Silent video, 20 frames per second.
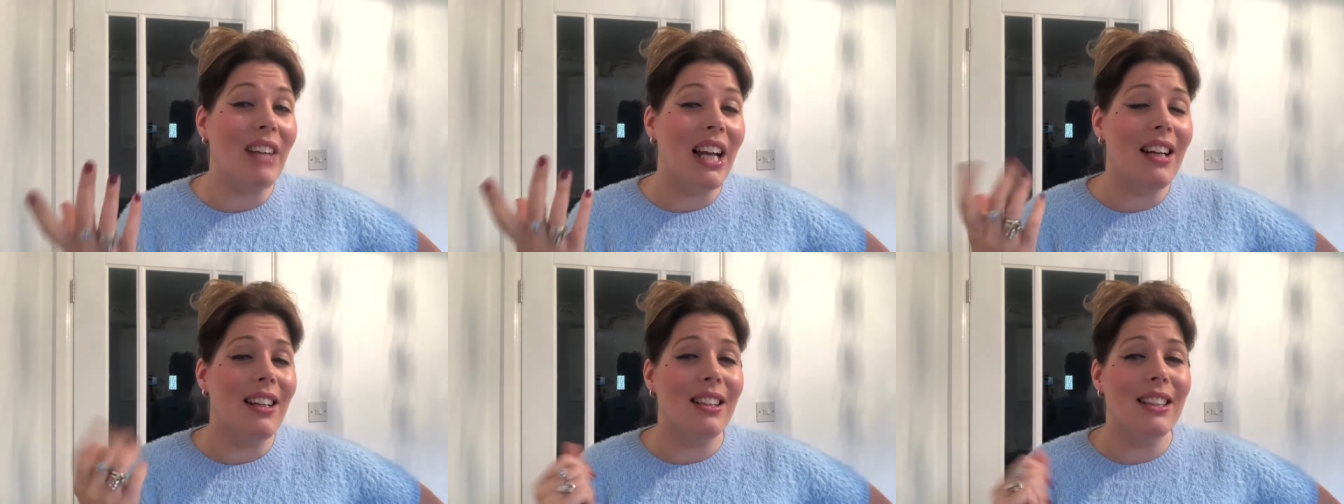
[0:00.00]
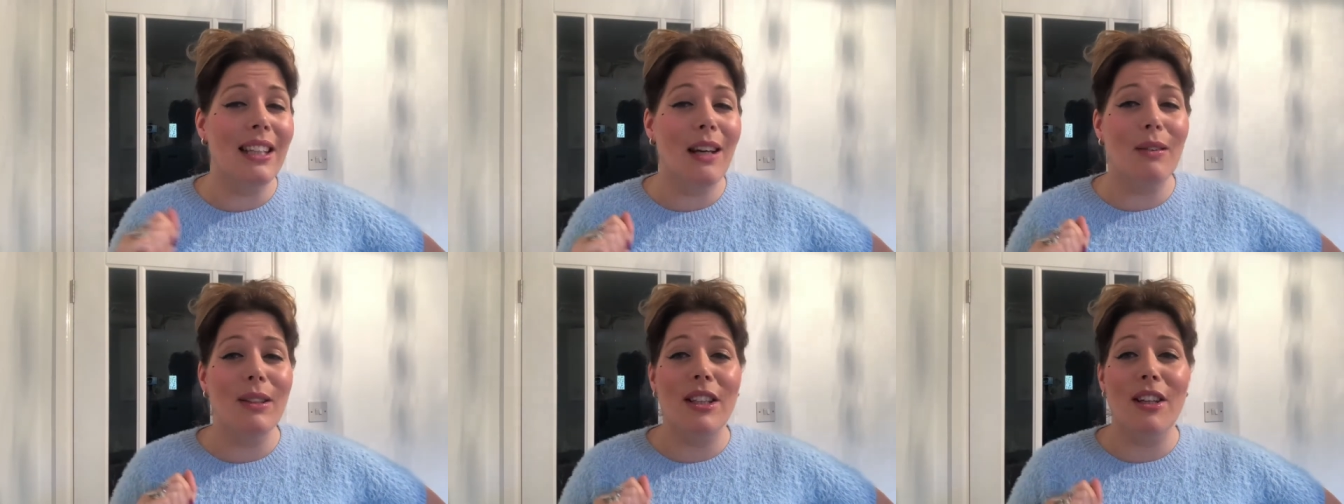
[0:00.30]
because
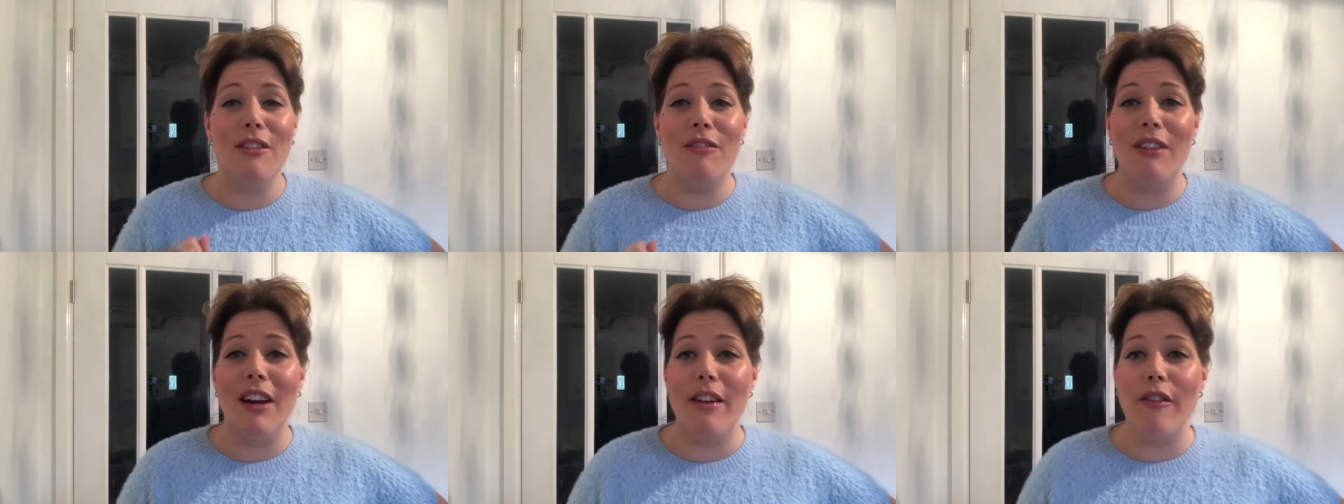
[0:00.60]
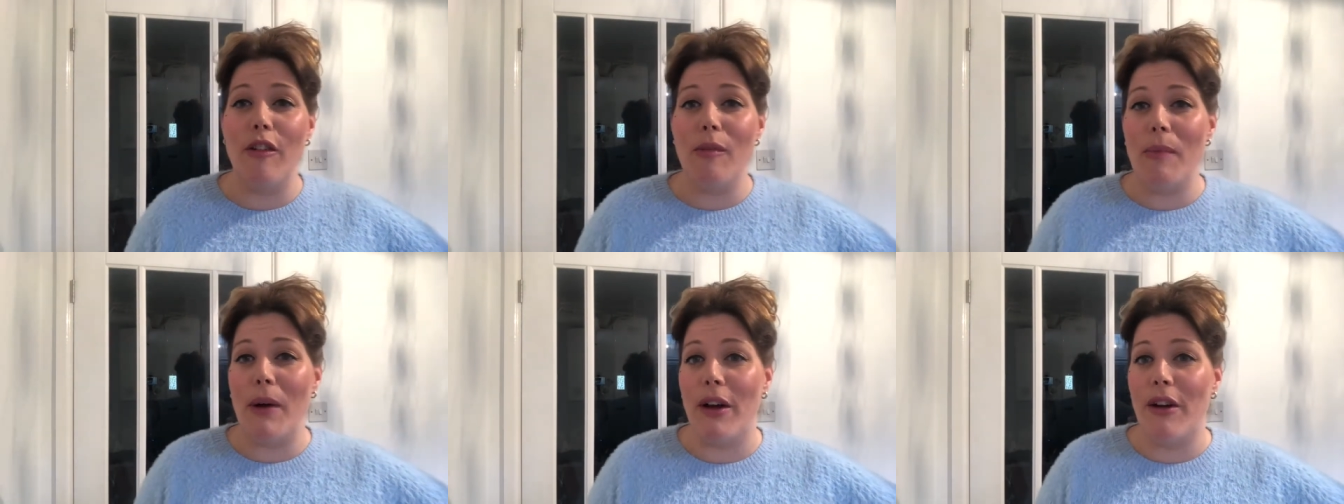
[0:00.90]
that was her
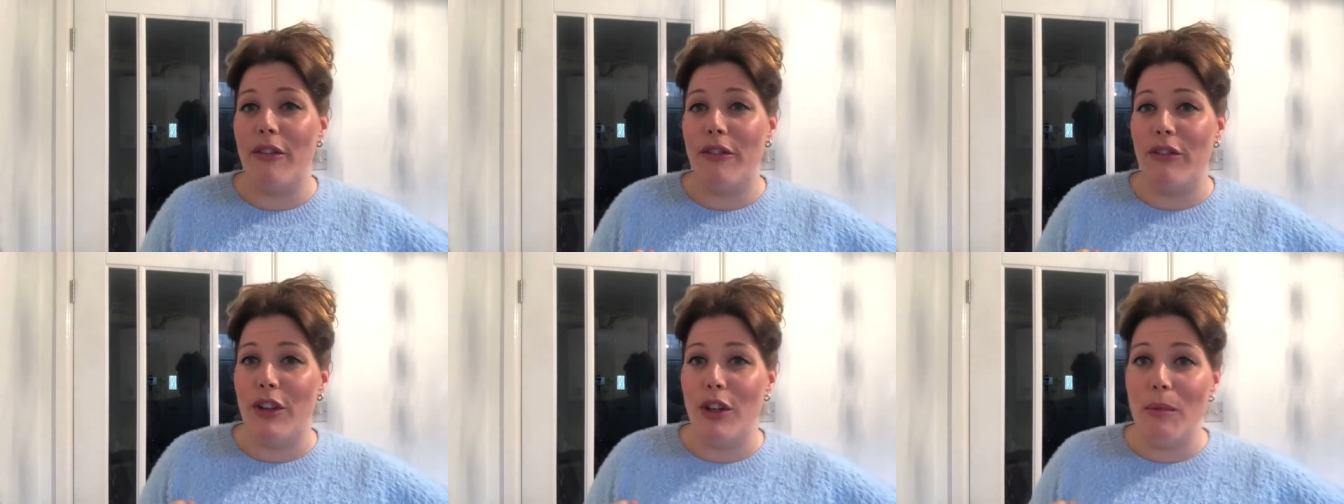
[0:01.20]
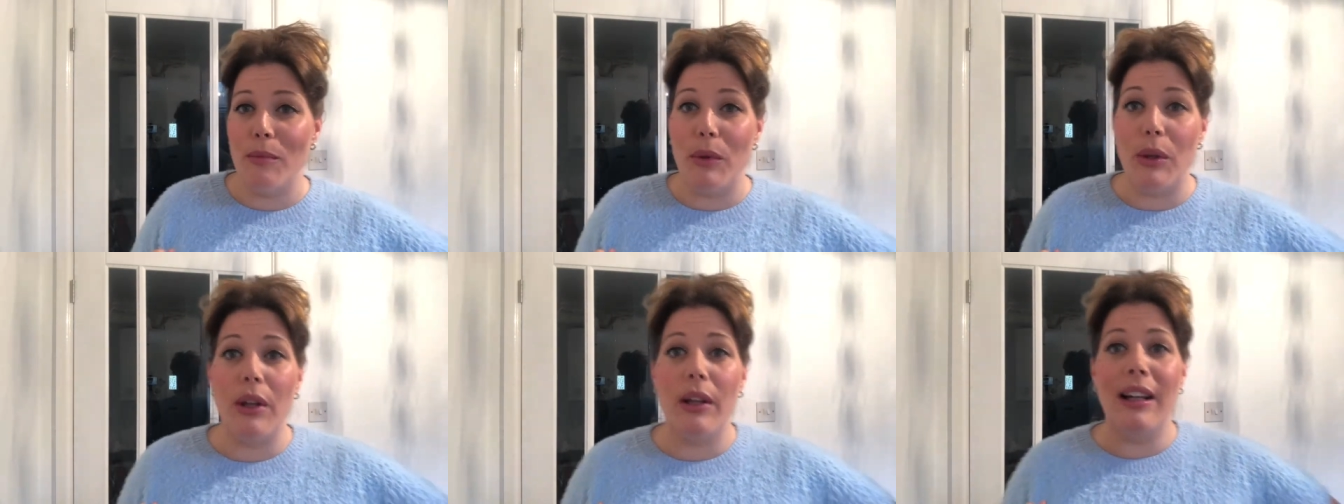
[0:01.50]
favourite
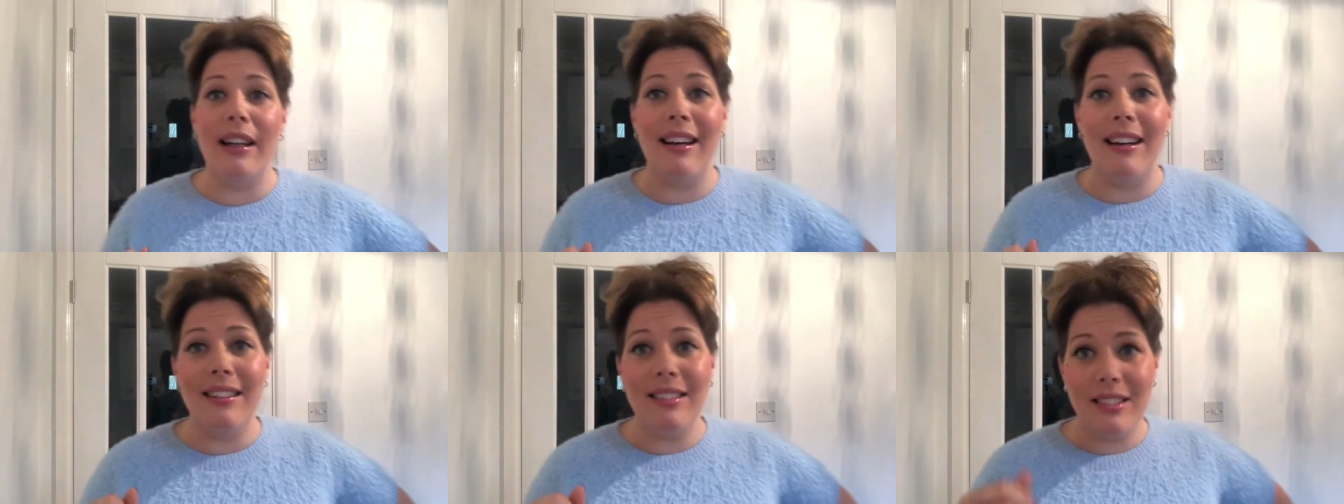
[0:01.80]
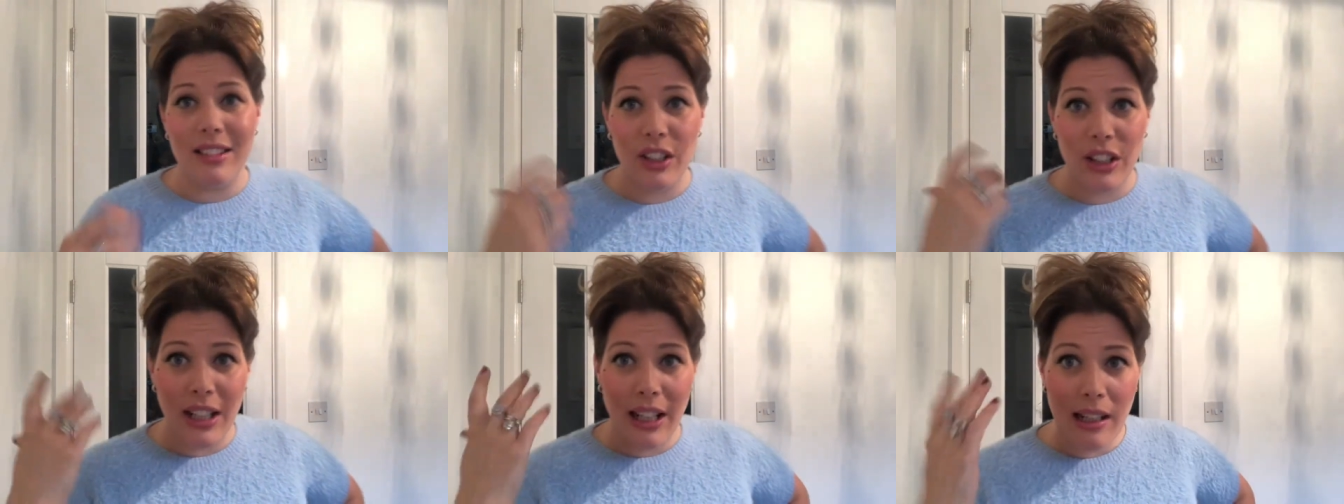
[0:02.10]
perfume, Guerlain
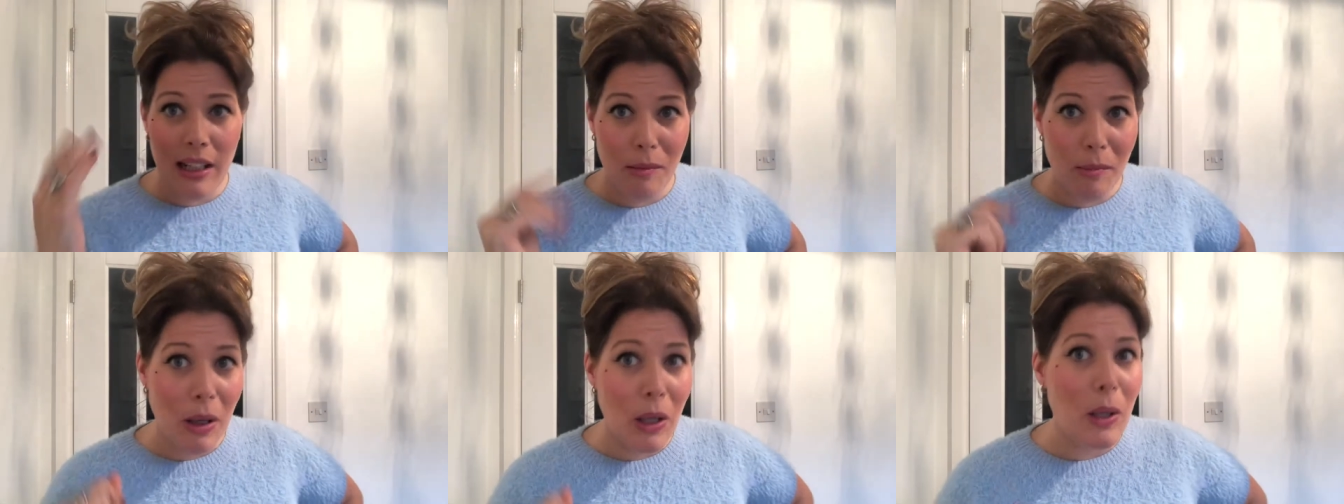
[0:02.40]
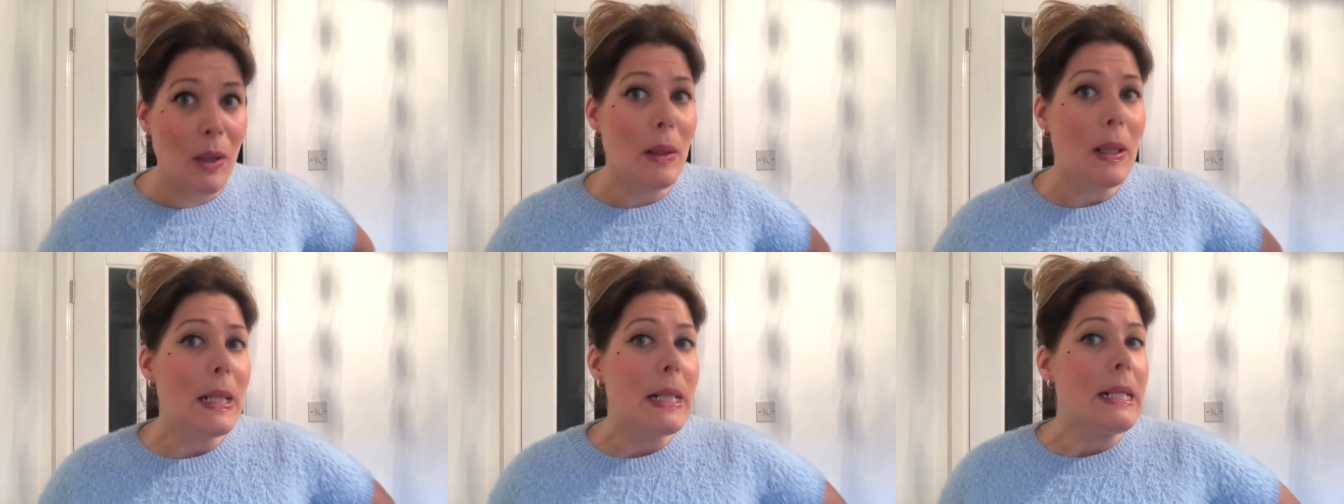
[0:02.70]
Chanel